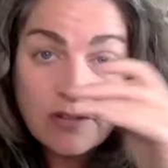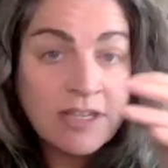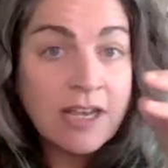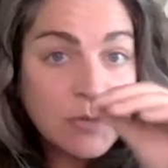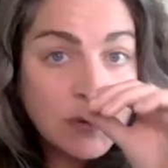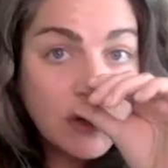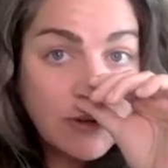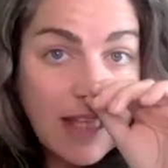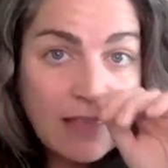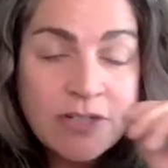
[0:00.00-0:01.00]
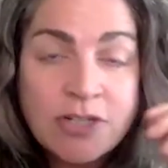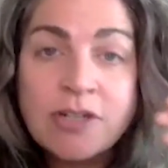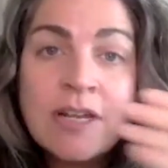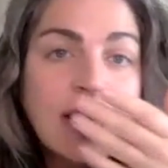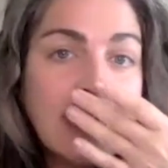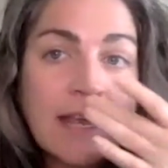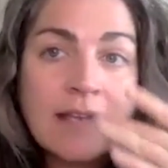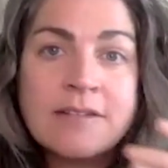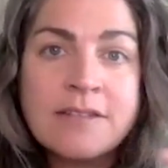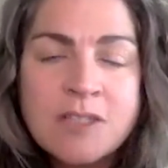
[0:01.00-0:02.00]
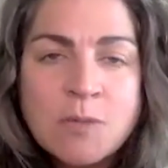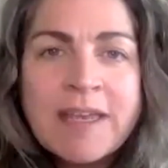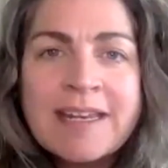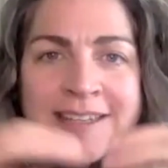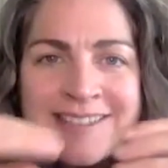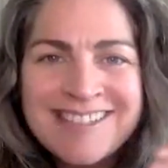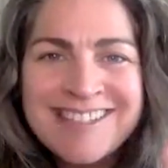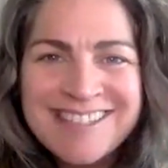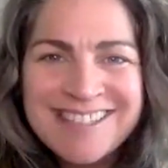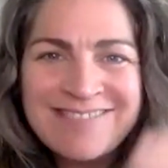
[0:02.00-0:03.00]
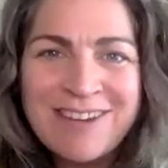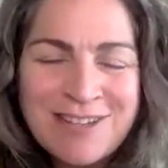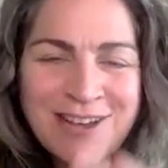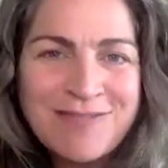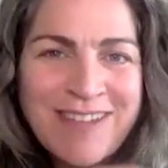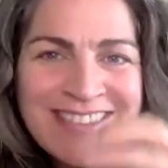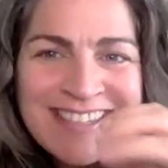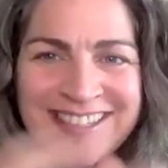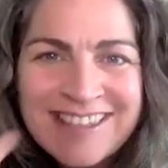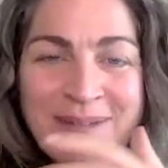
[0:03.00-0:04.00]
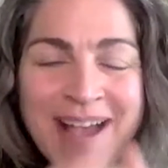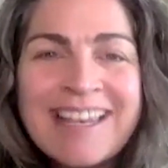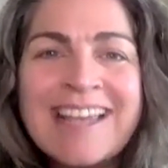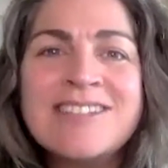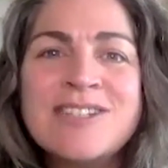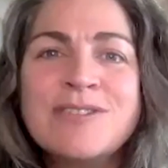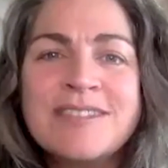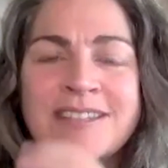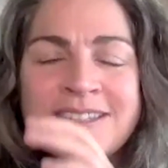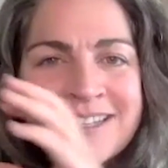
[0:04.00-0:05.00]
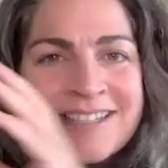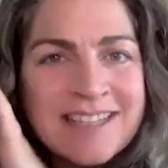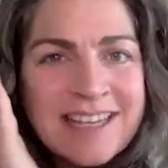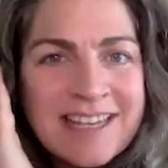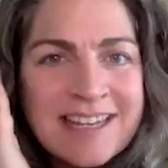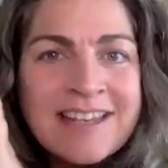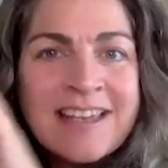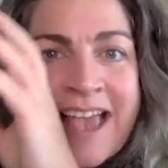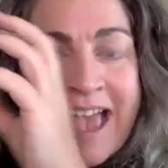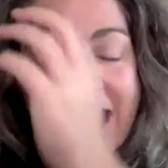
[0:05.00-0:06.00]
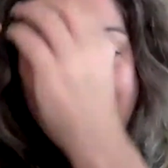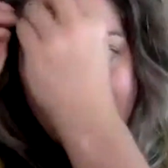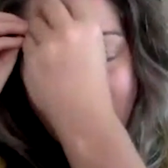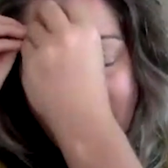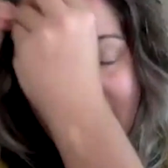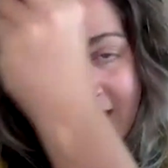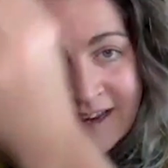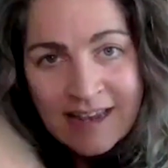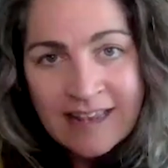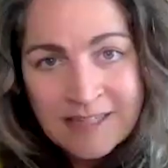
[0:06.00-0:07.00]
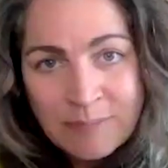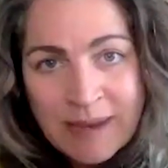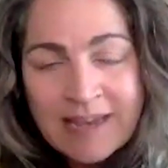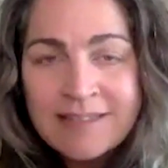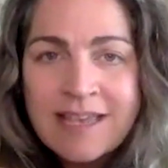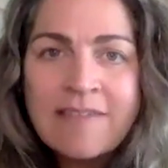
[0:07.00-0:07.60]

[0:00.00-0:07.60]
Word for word: schedule, your calendar. And this way it exists. We talked about this in the podcast too. It exists in out of your head and space,